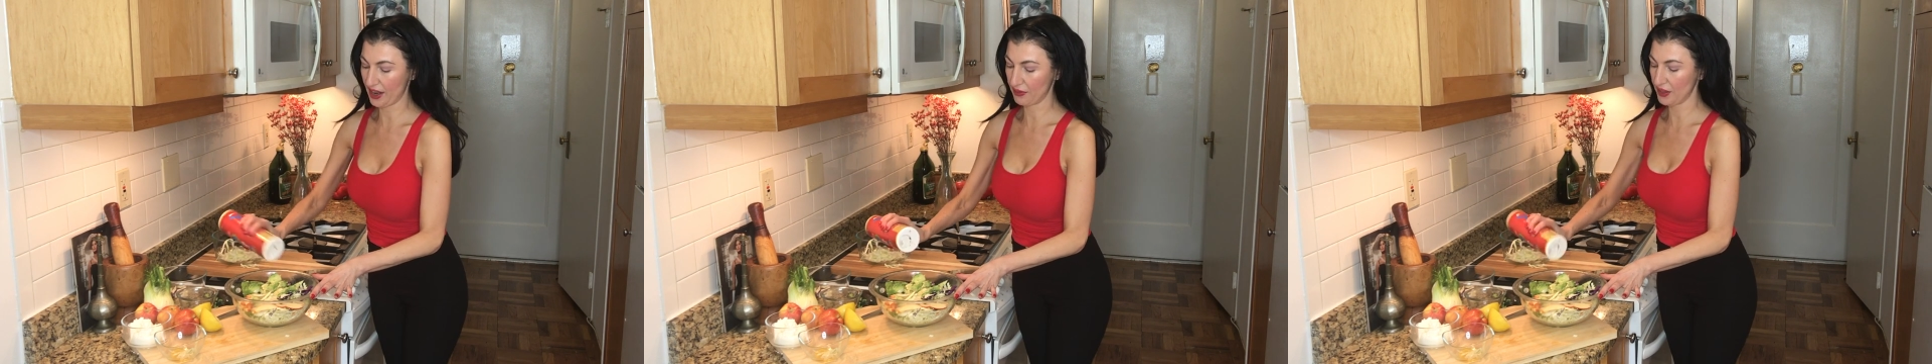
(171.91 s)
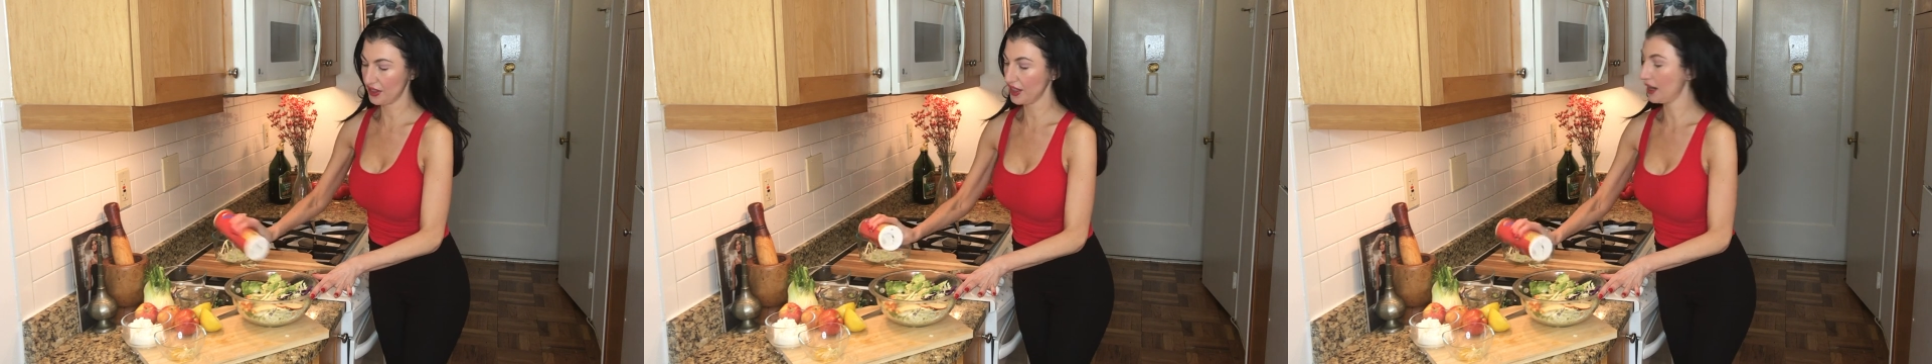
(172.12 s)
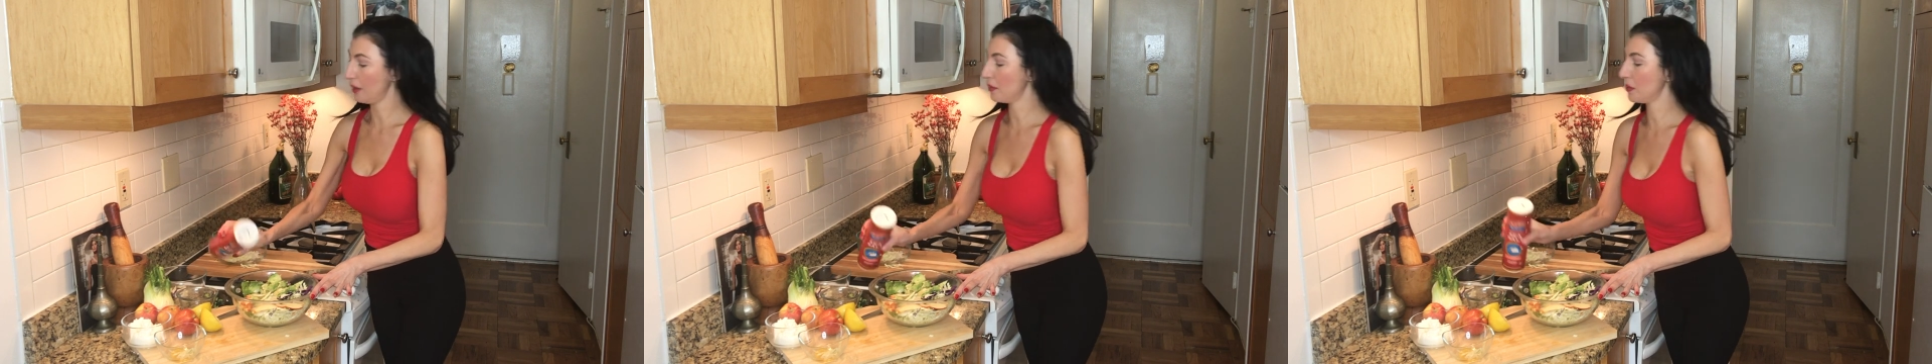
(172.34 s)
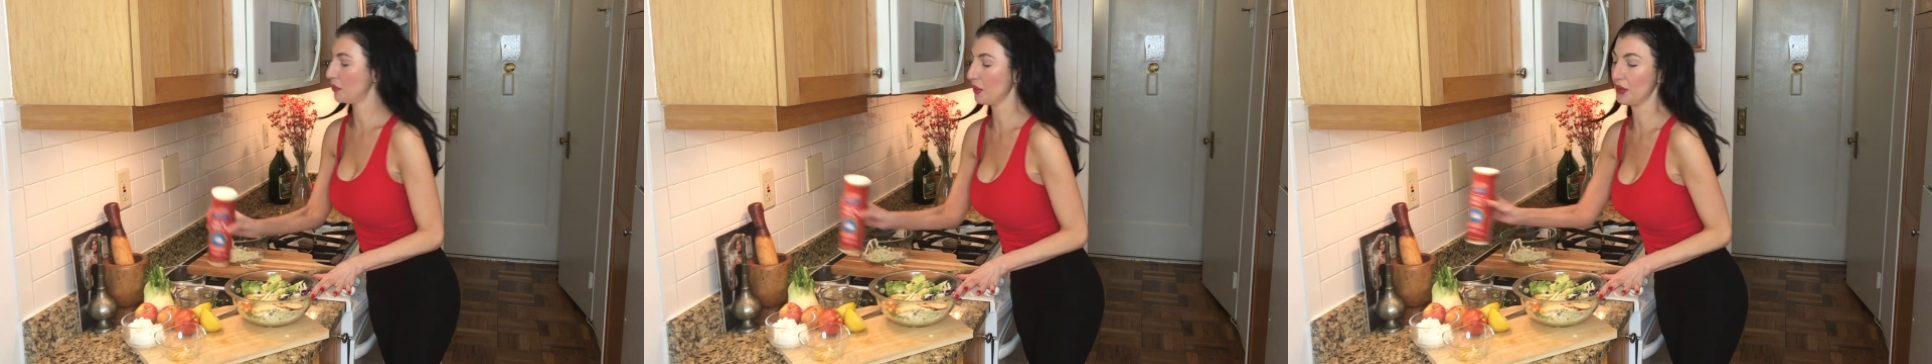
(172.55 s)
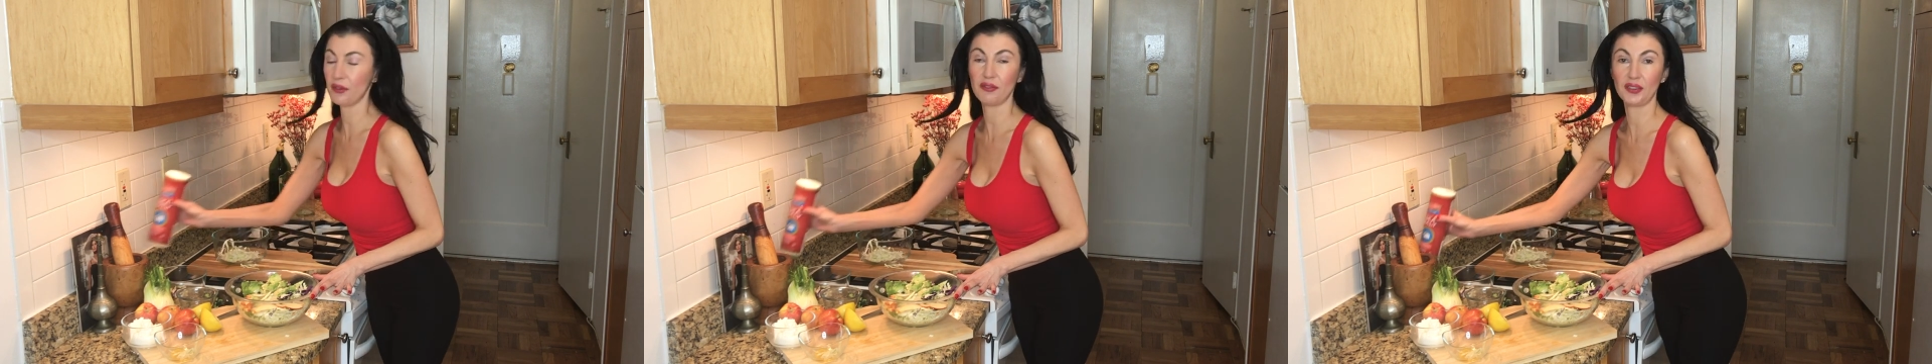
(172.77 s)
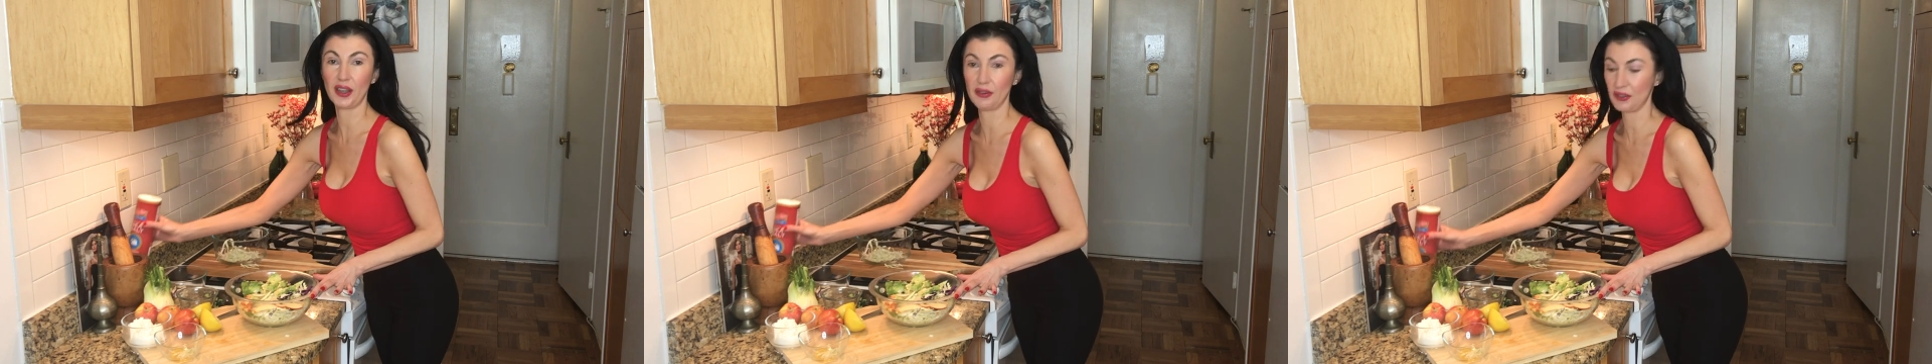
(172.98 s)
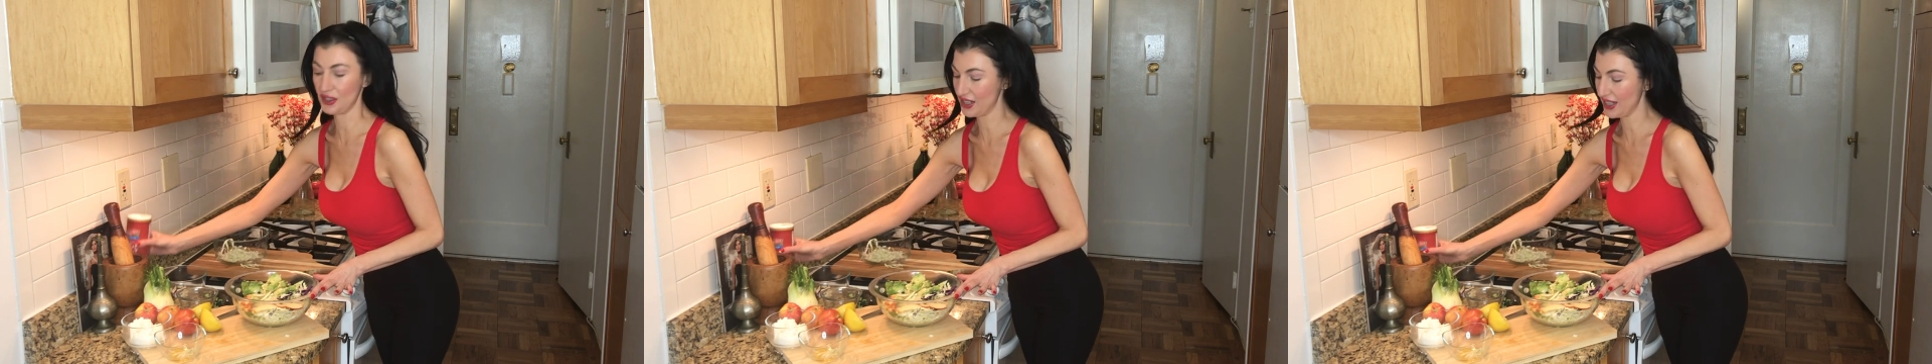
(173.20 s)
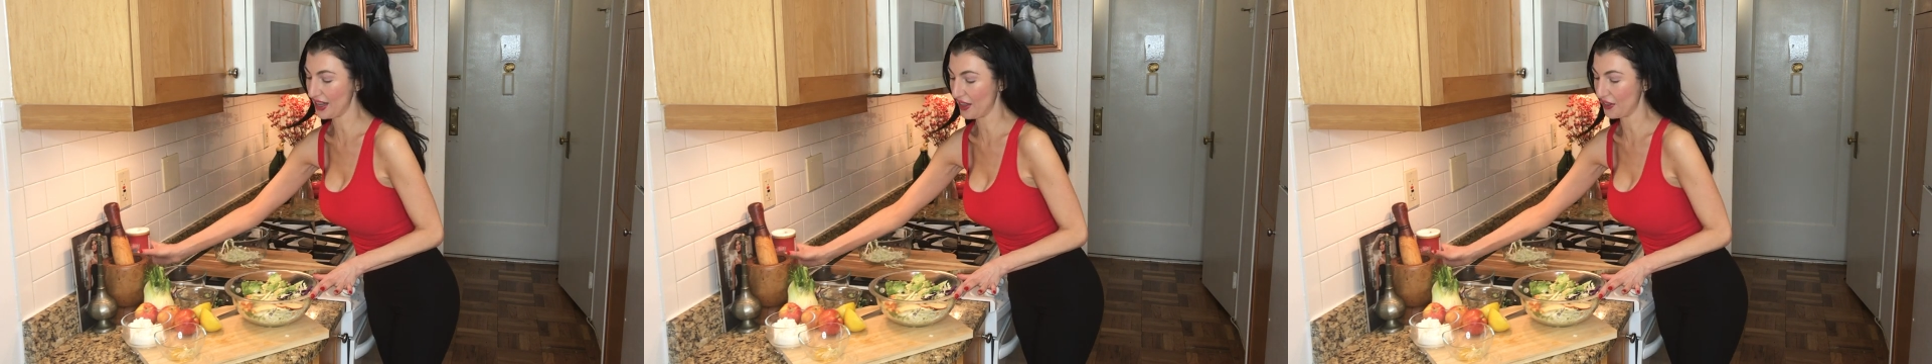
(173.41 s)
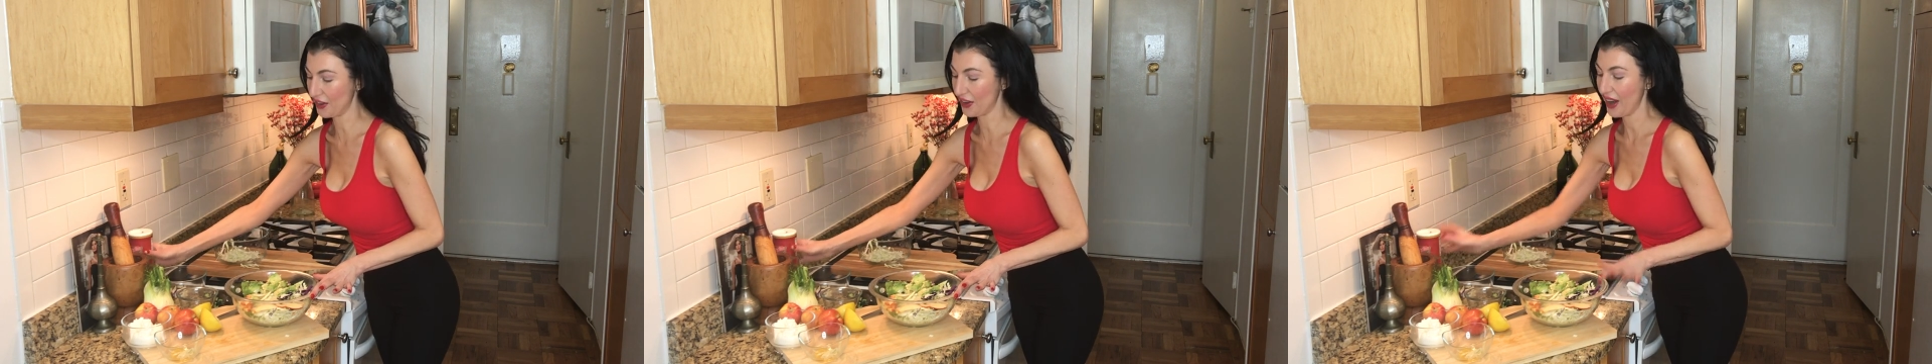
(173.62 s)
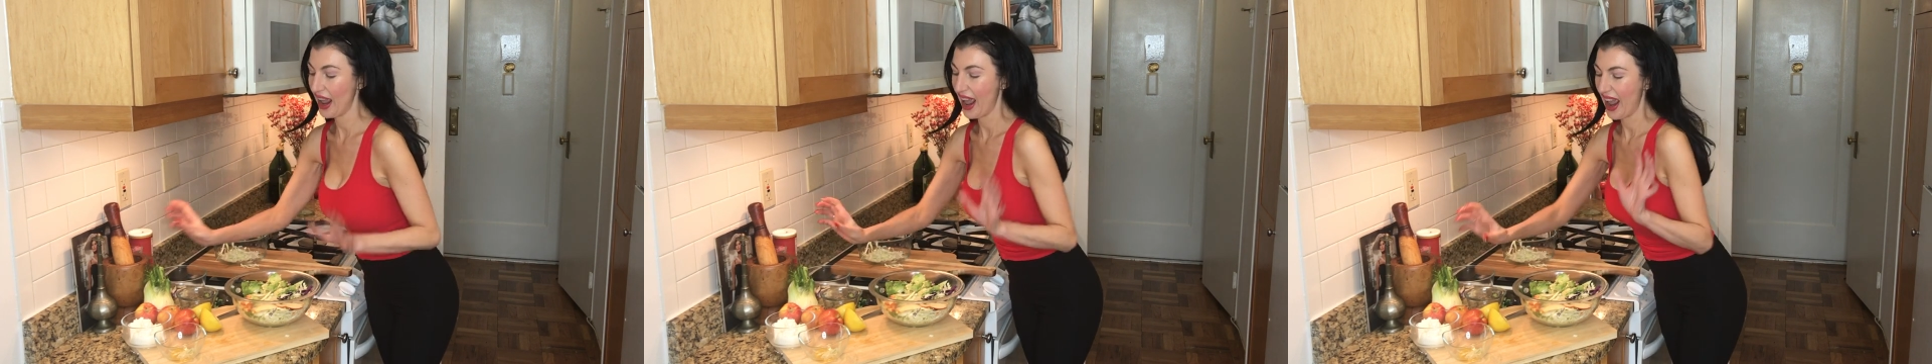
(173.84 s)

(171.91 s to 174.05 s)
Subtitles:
everything up and bring the flavors together.